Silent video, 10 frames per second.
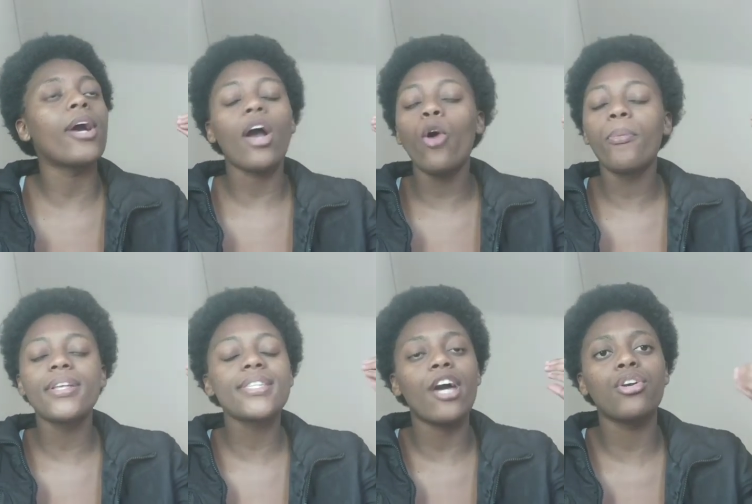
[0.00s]

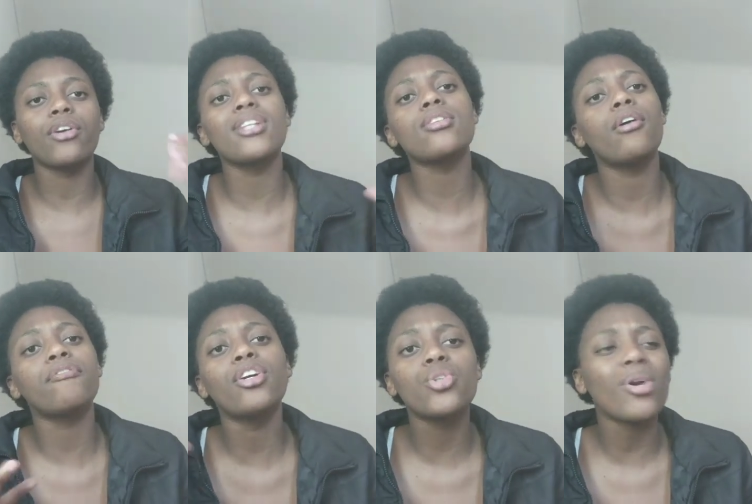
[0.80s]
opens by your grade 12
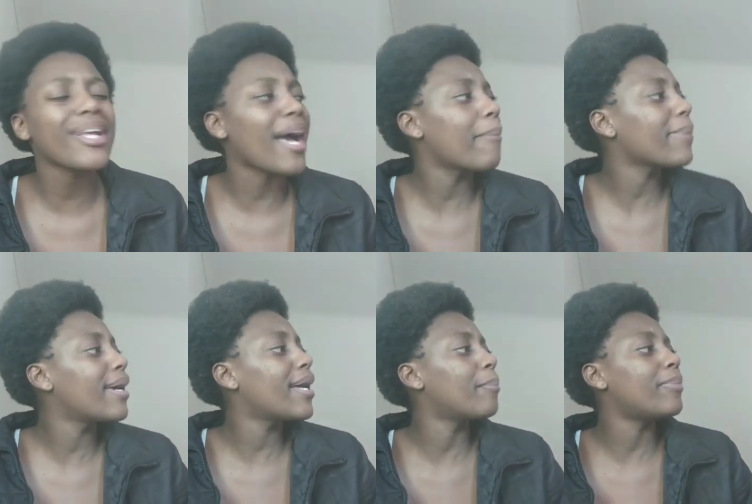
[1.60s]
year. Don't come
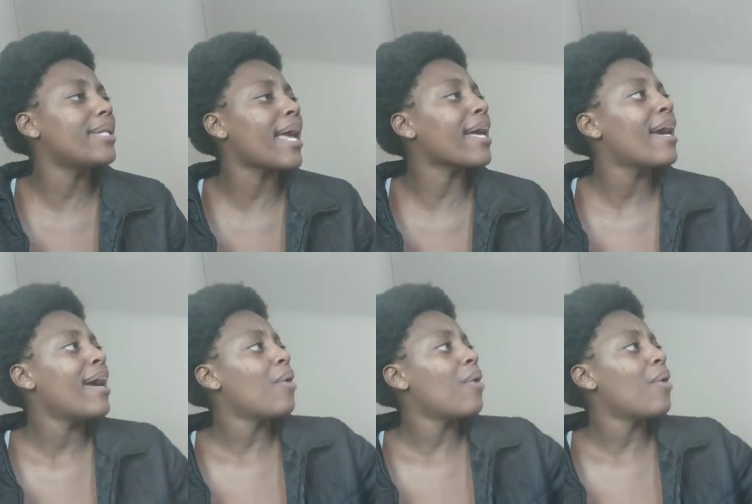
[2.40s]
here and be like,